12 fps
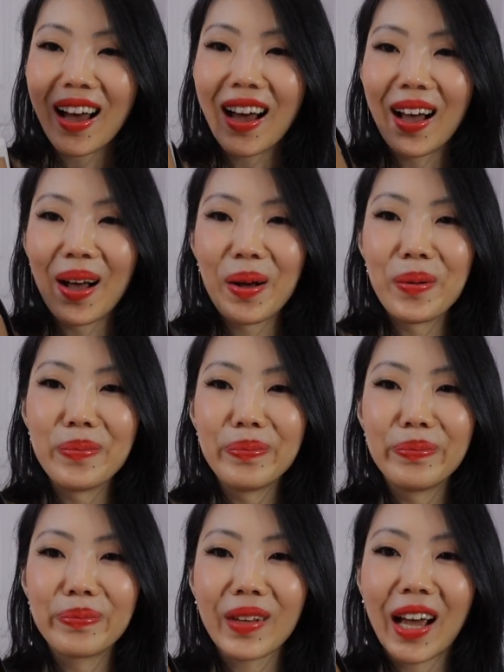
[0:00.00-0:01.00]

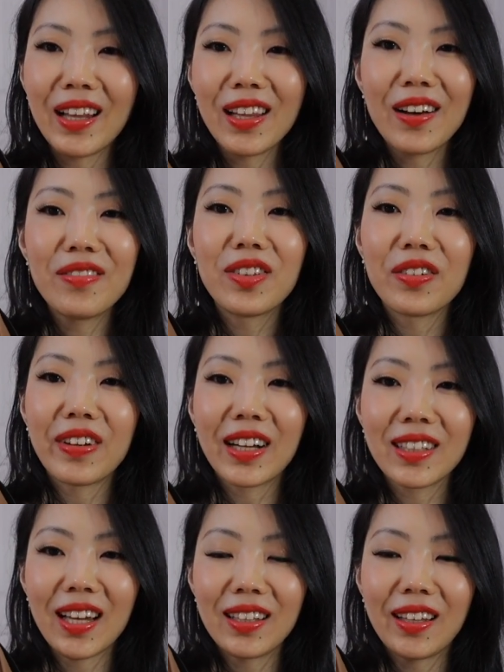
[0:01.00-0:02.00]
Um, I love the
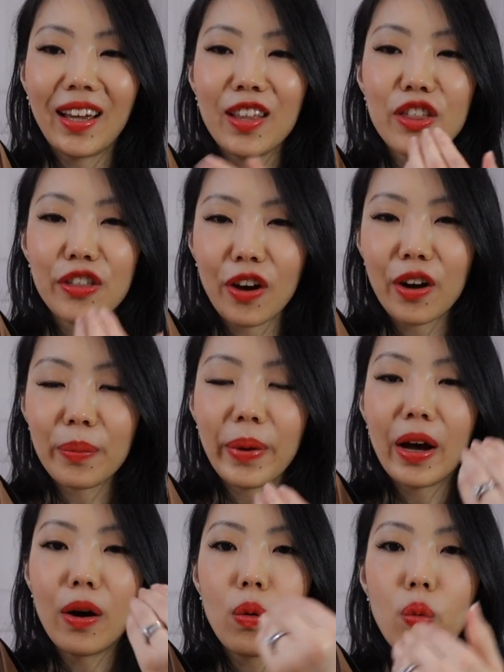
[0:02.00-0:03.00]
fact that they thought
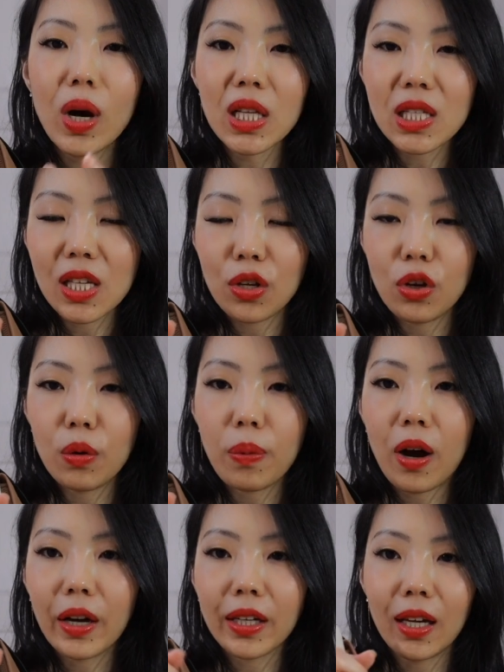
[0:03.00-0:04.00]
about one secure
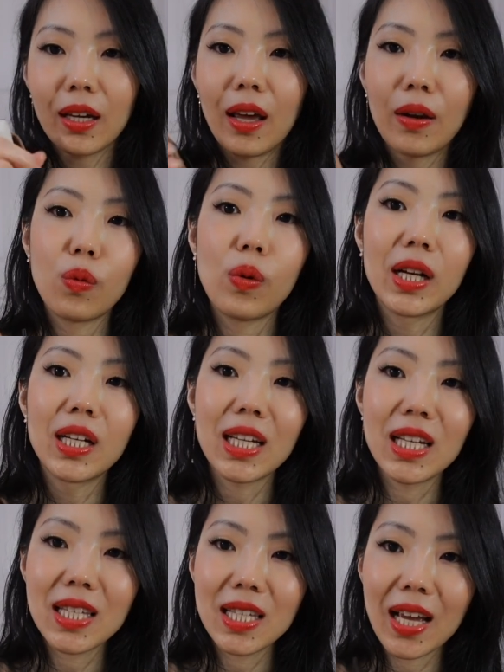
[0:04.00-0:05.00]
pocket and one
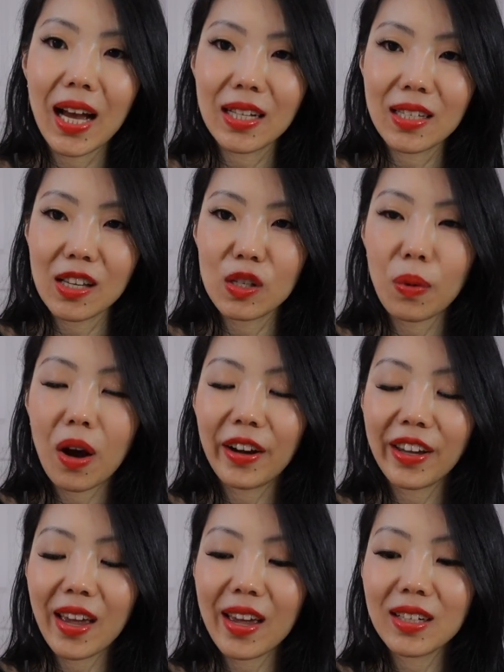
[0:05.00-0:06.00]
easy access
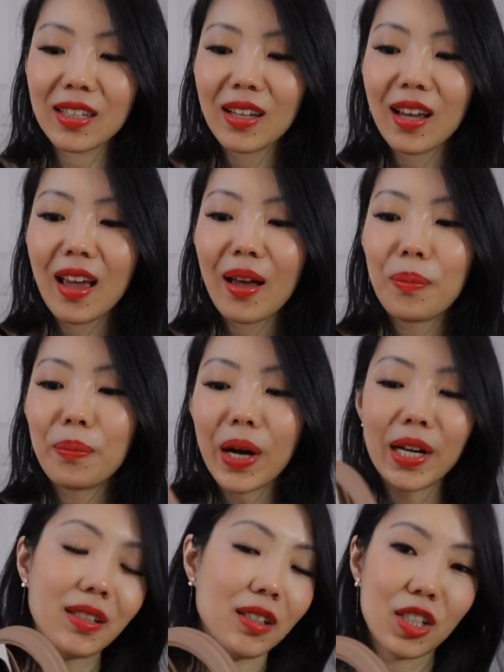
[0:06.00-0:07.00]
pocket,
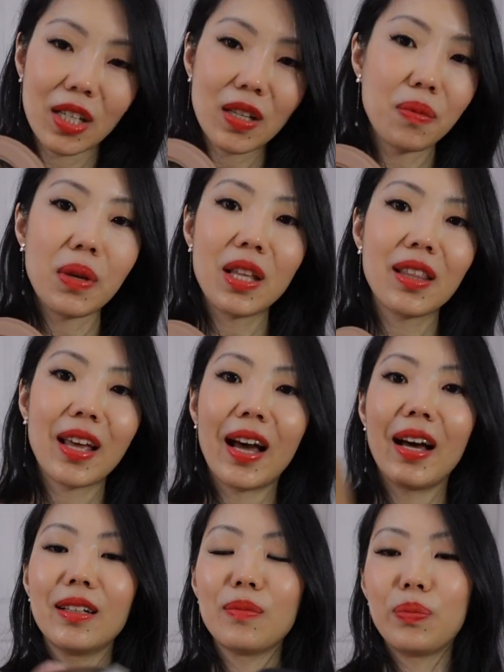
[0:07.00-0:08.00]
but doesn't mean
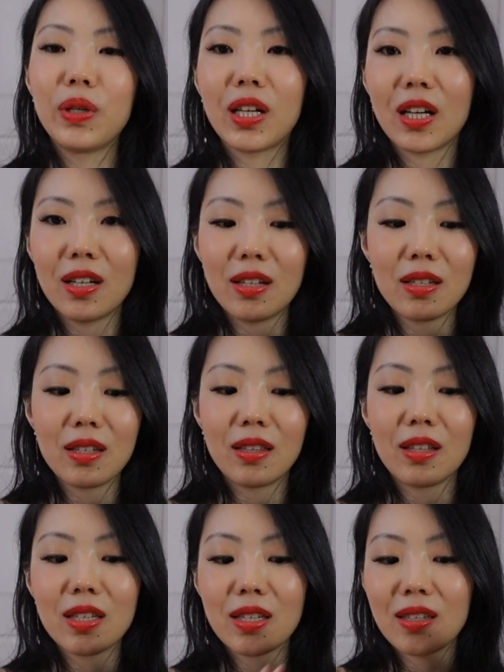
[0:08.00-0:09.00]
that because
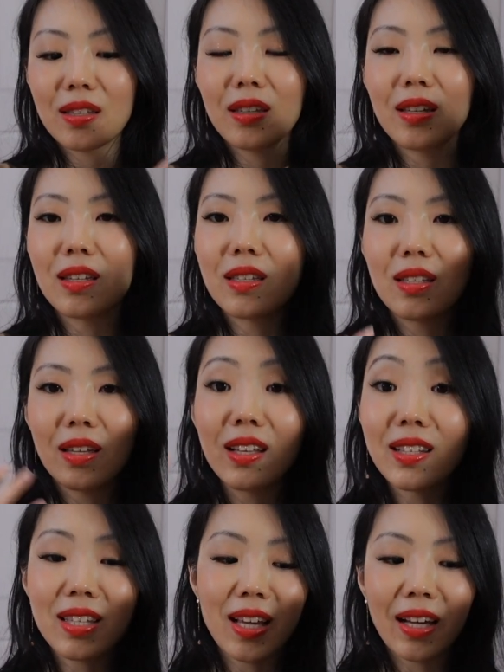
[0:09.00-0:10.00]
this is
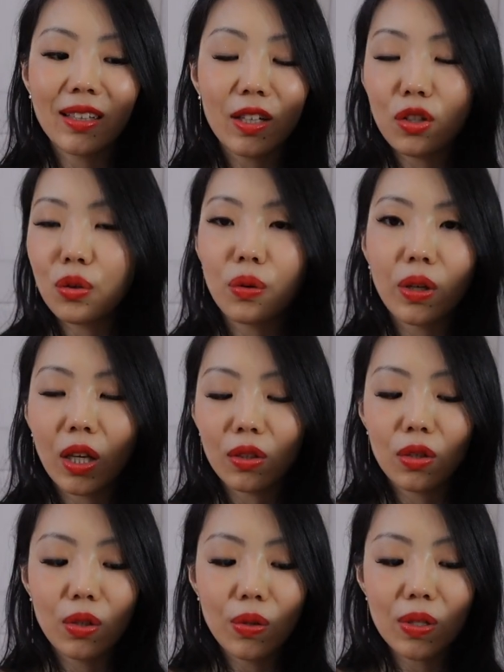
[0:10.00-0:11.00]
inside that you don't get
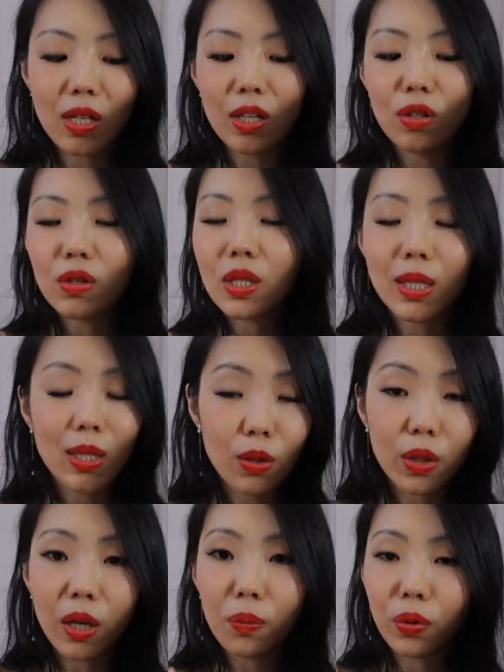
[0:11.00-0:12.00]
to use it, you
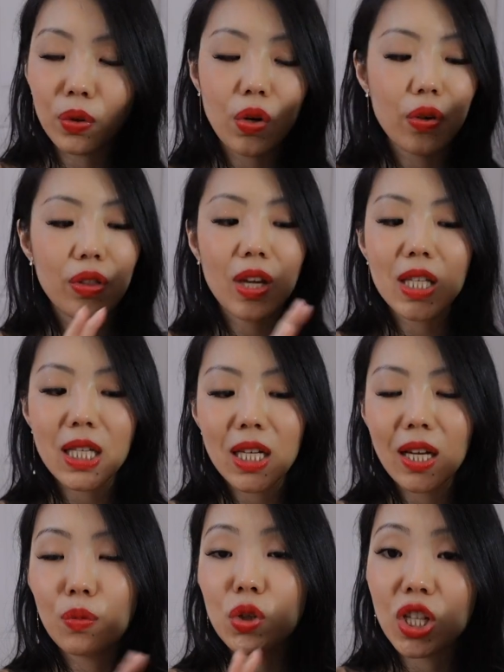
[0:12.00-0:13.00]
still can put your things in
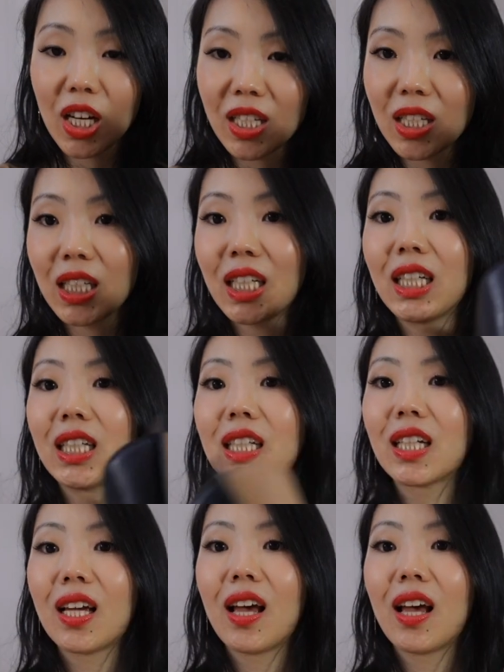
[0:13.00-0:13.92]
it, which I did.